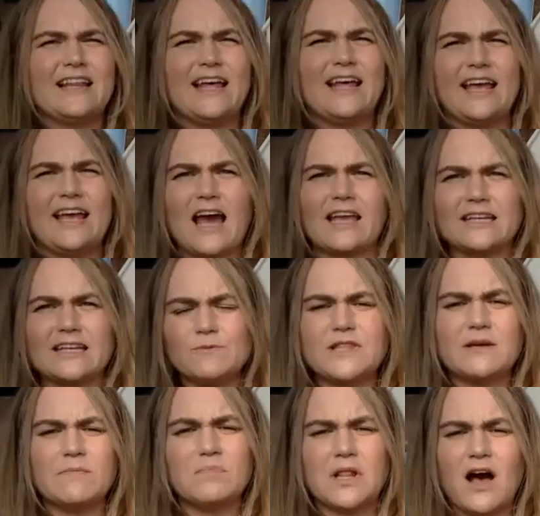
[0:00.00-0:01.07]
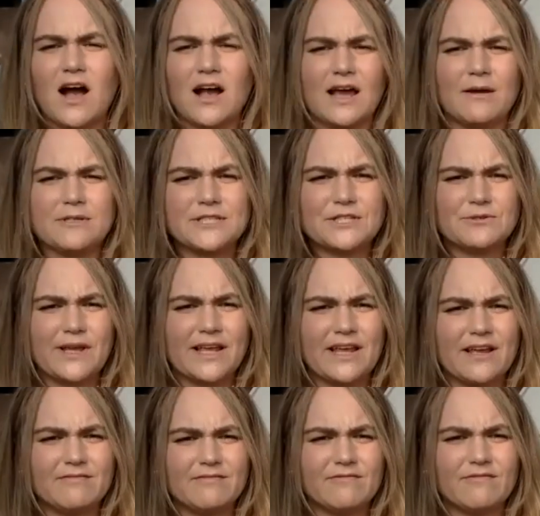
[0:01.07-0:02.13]
like, I guess with the blog, I was doing
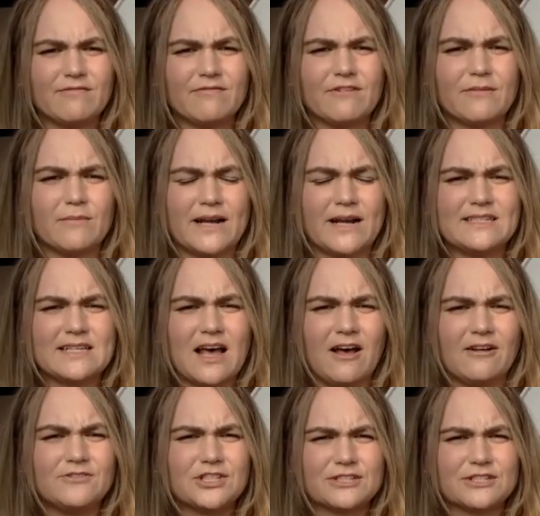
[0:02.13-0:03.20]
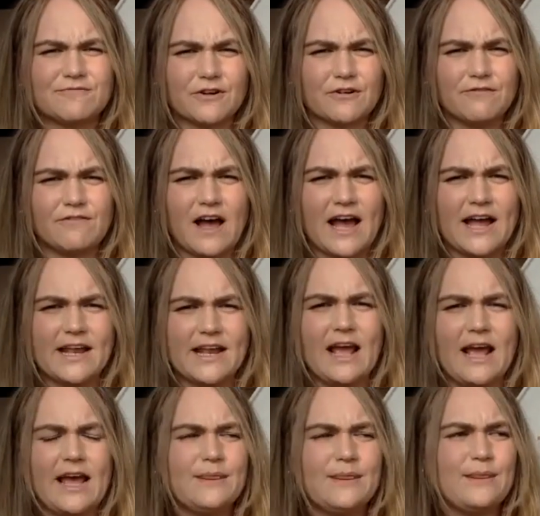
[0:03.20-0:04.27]
it for myself just for yeah. fun.
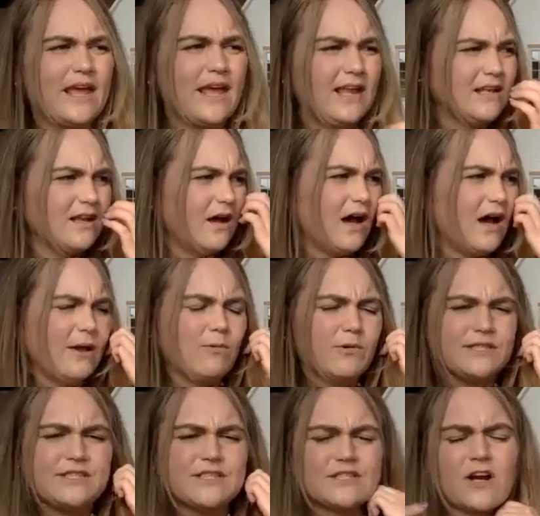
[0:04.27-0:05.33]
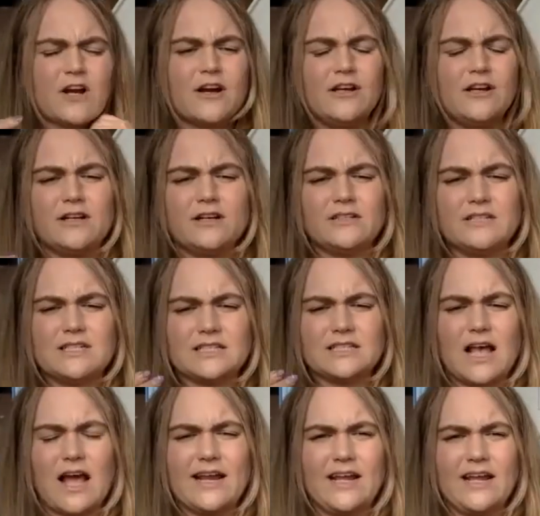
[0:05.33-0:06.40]
And then I would start
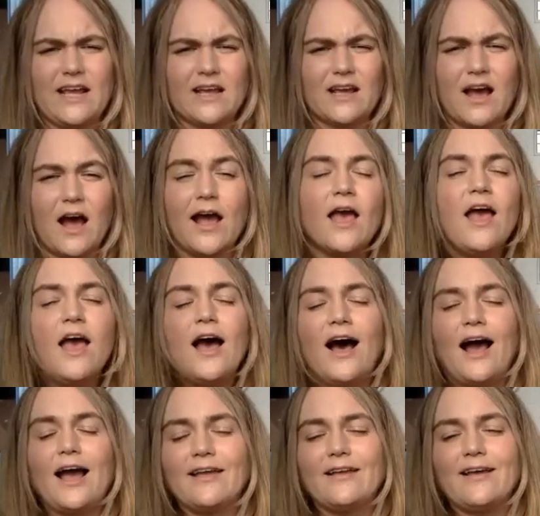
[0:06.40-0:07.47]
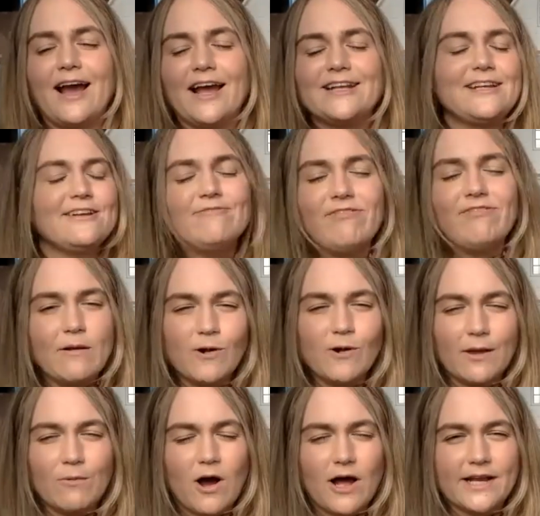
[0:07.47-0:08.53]
designing I, I i didn't find what
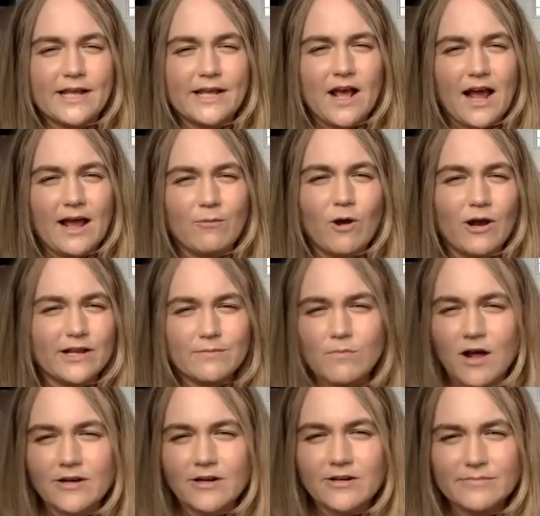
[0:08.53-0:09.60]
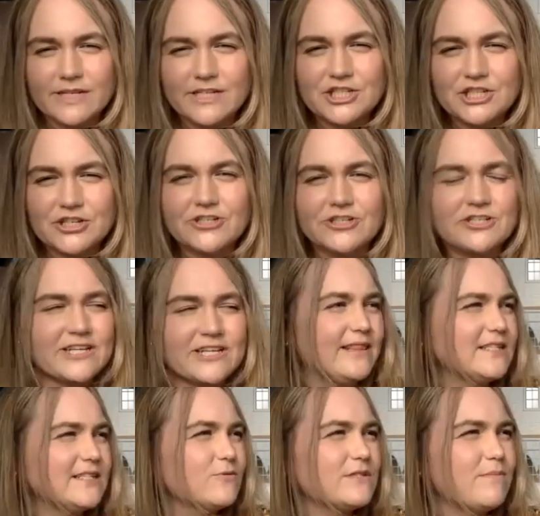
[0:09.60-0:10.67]
i wanted i wanted modern miniatures and
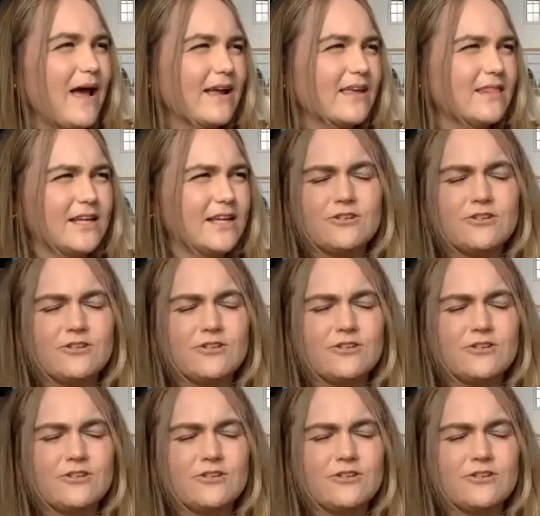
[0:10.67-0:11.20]
this was back in like